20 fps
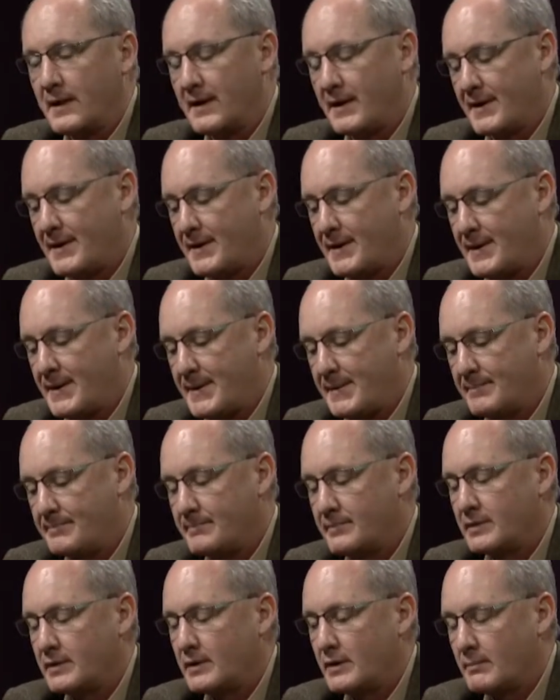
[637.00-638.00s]

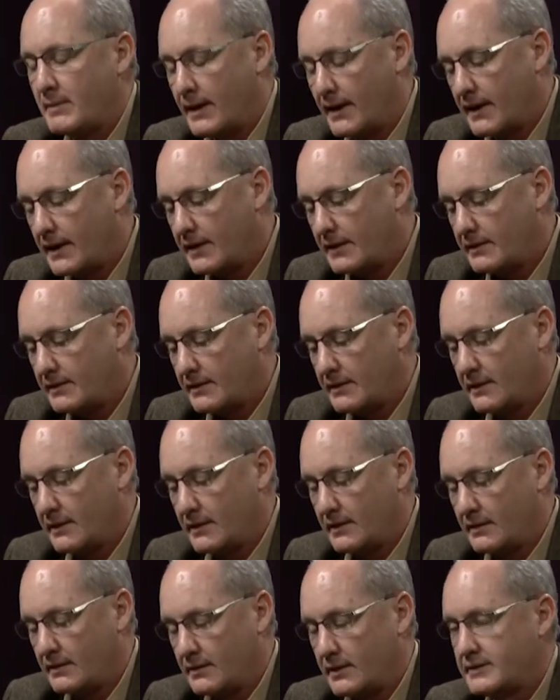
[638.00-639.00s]
My
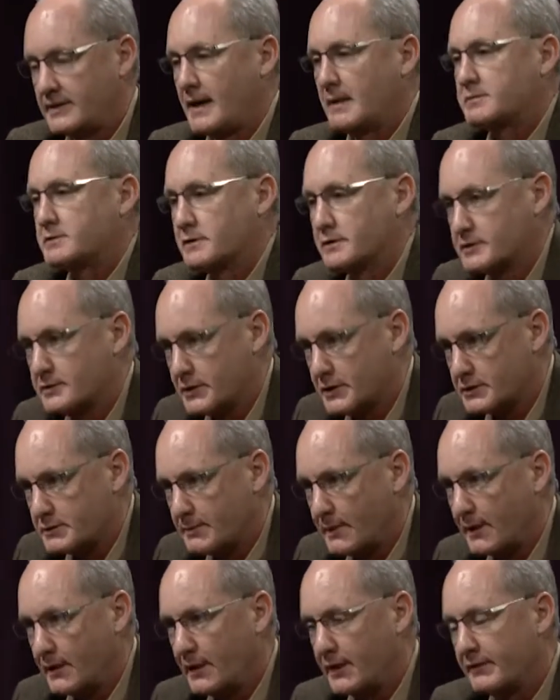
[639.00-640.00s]
adoption has touched
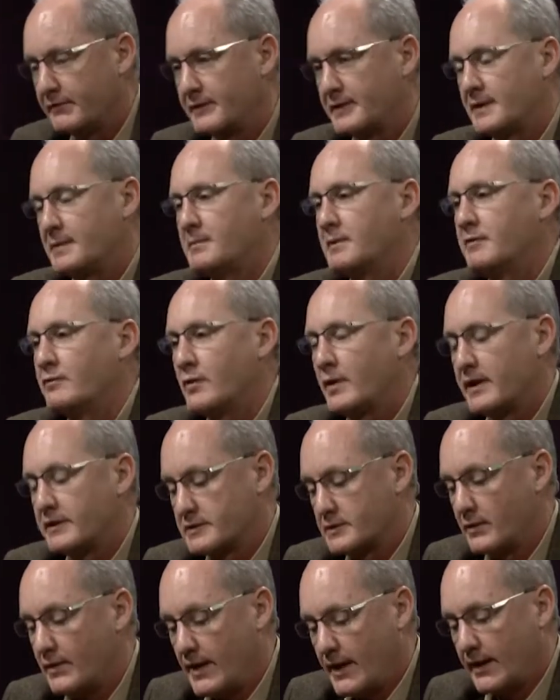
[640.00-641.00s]
my life in a number of ways.
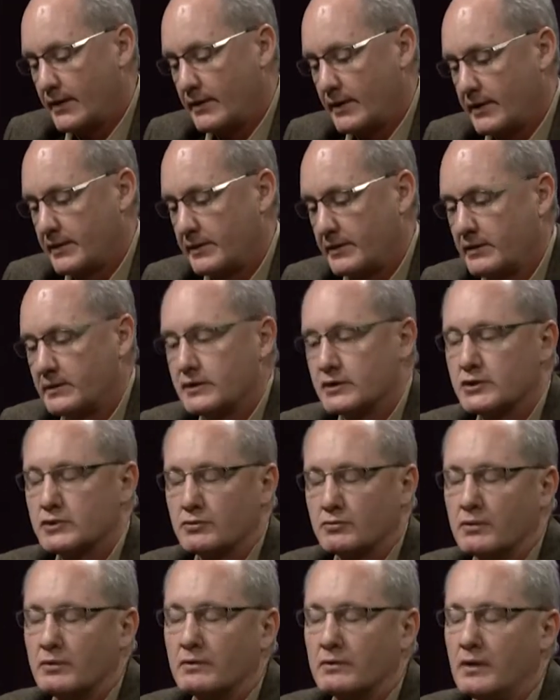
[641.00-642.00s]
And Ohio had an
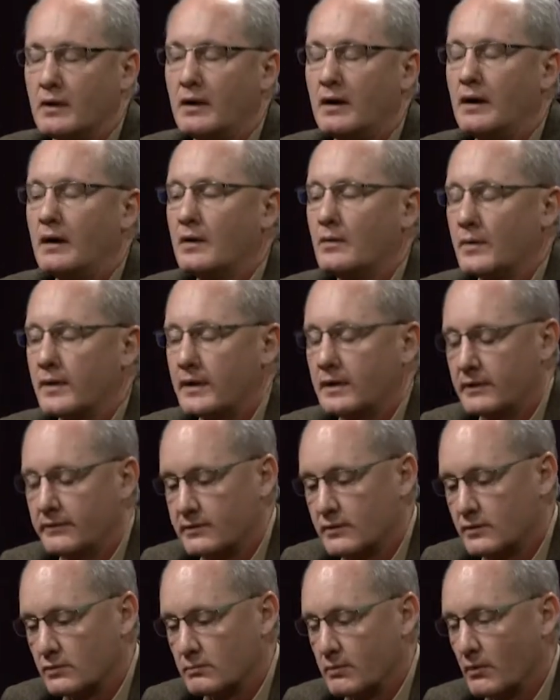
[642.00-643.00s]
unusual law where if
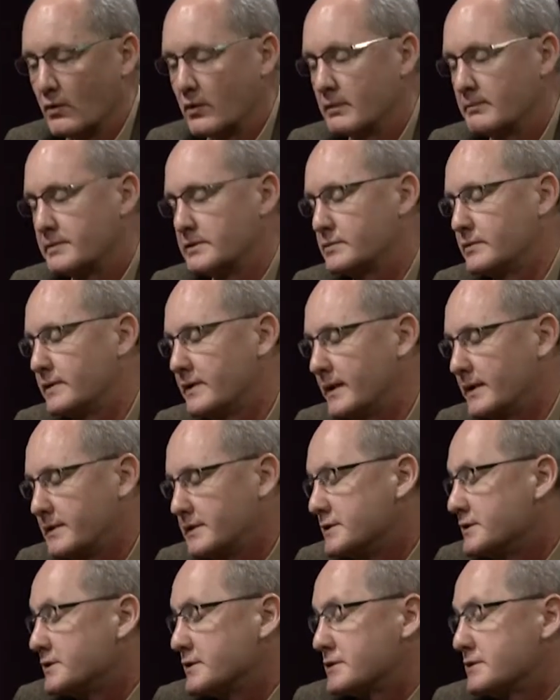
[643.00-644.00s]
you were born between
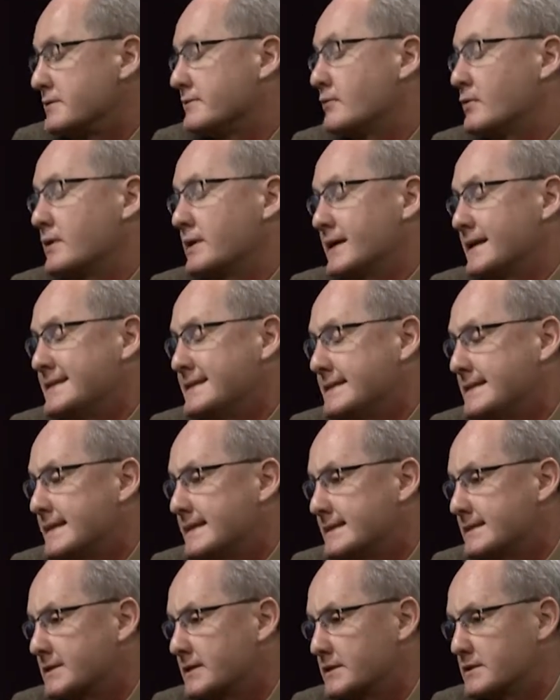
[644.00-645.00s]
1964 and
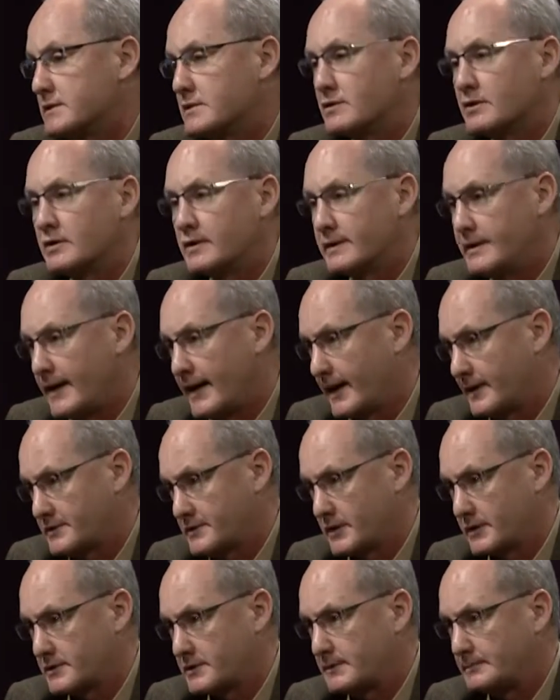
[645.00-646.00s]
1996, you couldn't
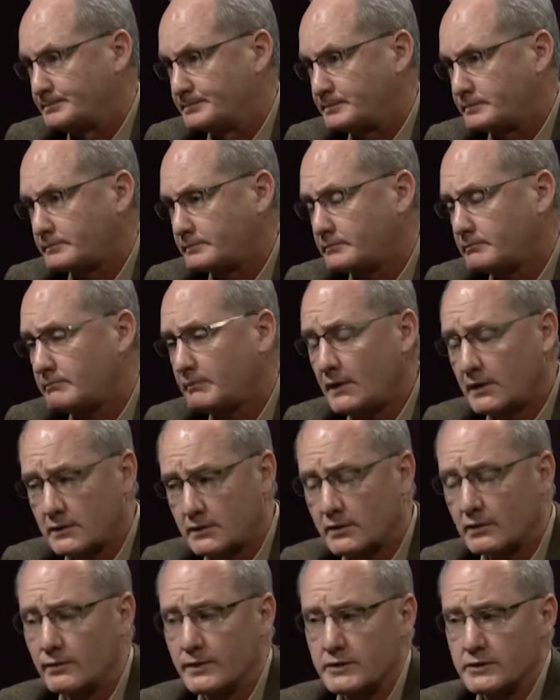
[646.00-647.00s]
access
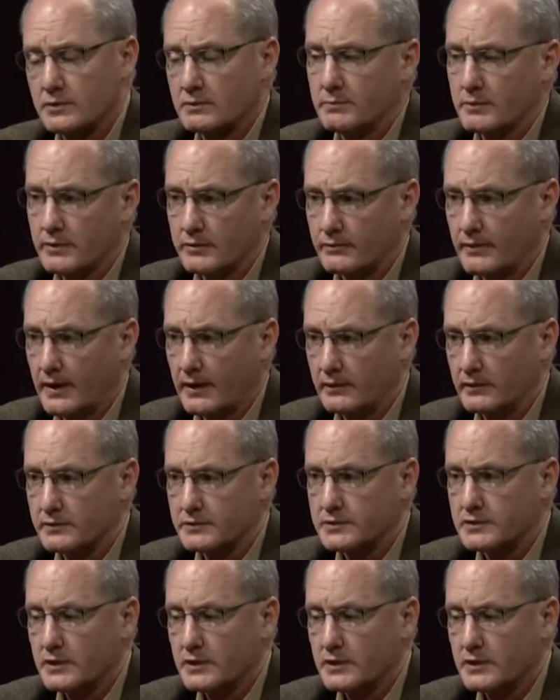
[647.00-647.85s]
your original birth records.